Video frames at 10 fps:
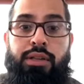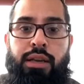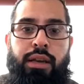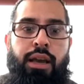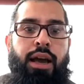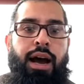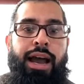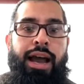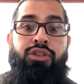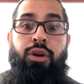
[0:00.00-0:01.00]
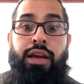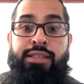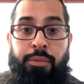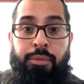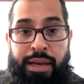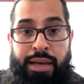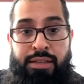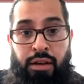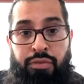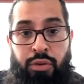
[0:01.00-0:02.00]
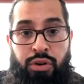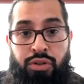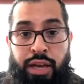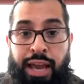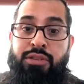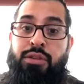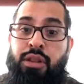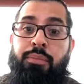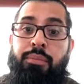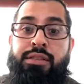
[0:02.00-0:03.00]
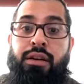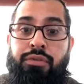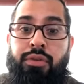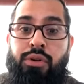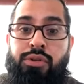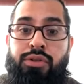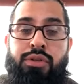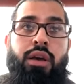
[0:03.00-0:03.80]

And I had to accept myself first, I had to love myself first,